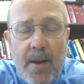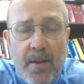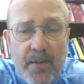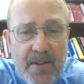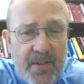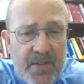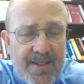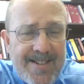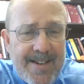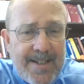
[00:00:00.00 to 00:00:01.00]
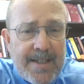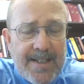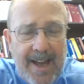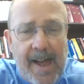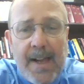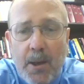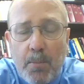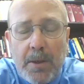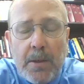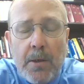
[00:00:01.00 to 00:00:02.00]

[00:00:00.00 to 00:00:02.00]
So this is designed to help